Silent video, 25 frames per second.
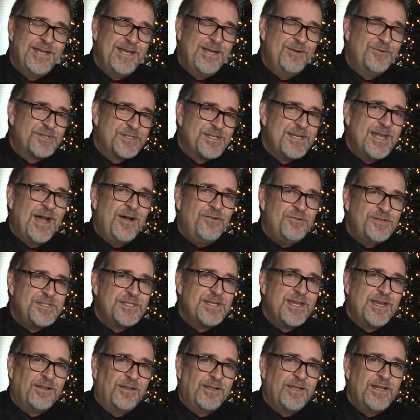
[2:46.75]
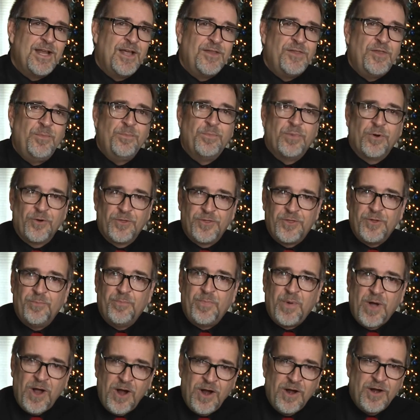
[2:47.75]
he was now sailing on the Bertha
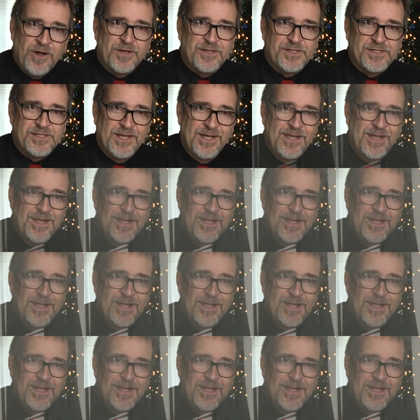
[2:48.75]
Barnes.